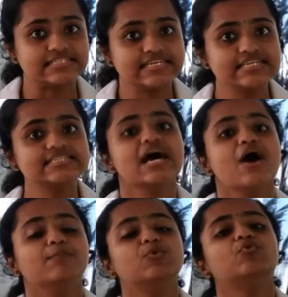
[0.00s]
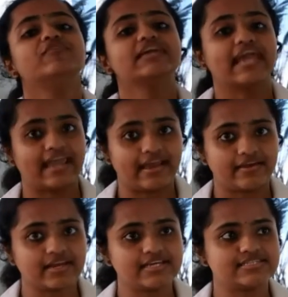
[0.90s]
this moving air
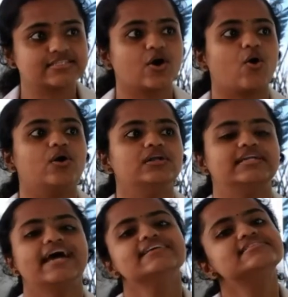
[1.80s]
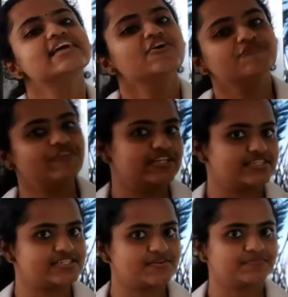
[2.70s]
is called as
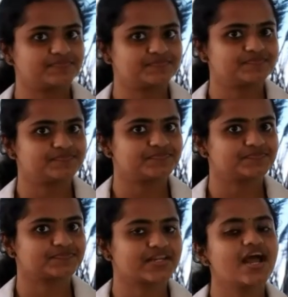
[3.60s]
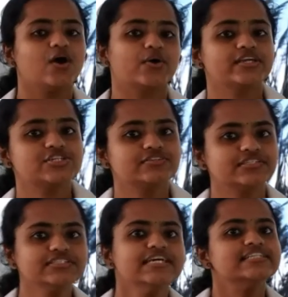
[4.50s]
wind. Okay,
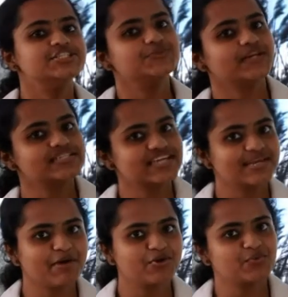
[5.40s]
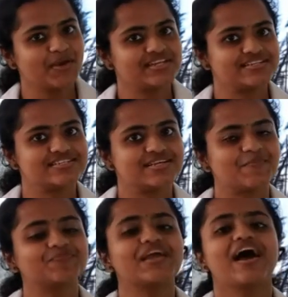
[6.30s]
children, did you understand about wind?
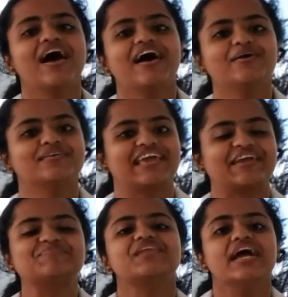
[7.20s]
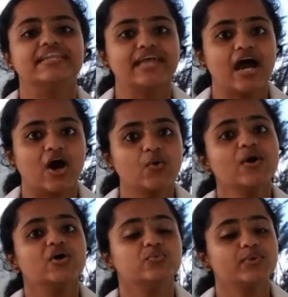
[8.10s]
Okay,
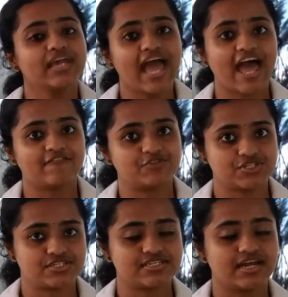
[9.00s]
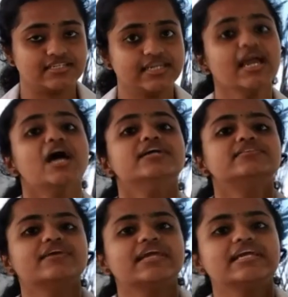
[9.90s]
now we have to study
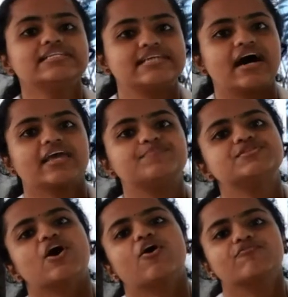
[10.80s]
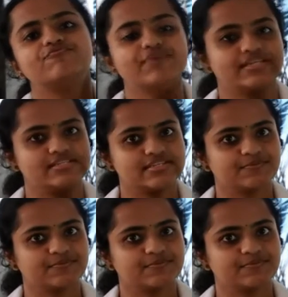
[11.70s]
three types of wind.